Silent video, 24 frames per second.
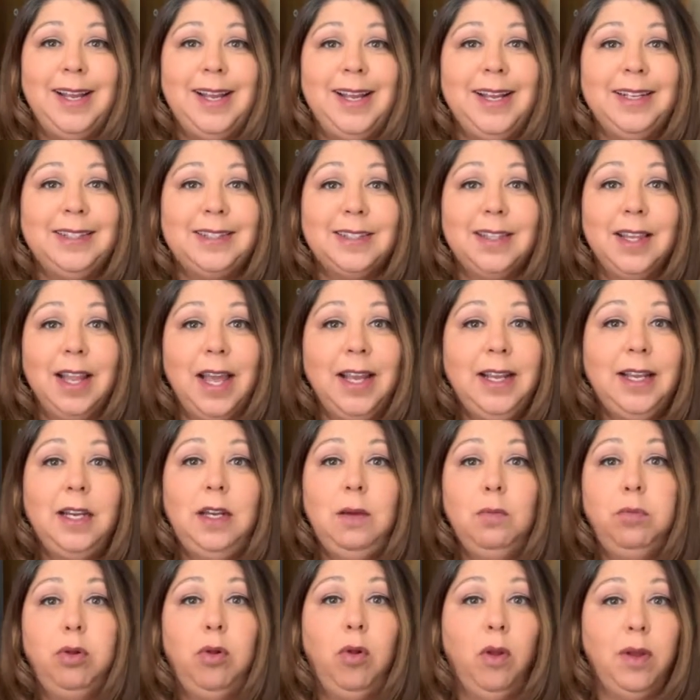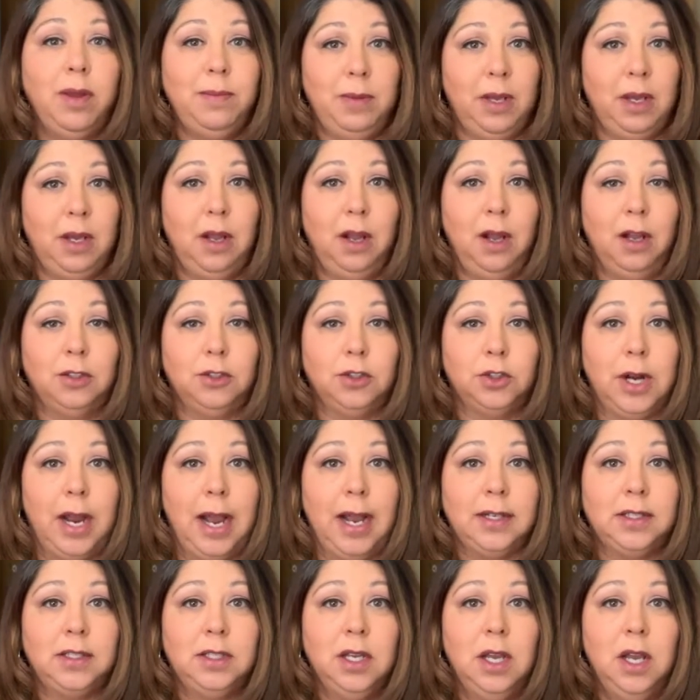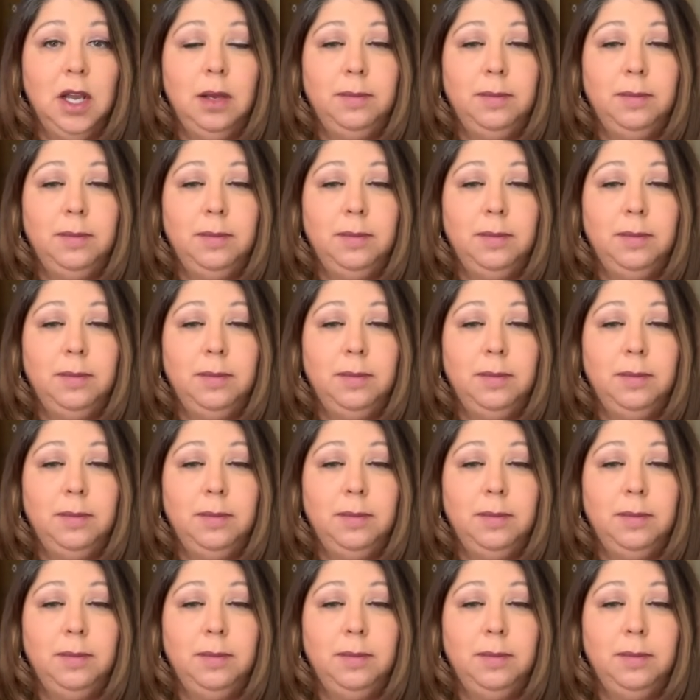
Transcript: It's like an employment contract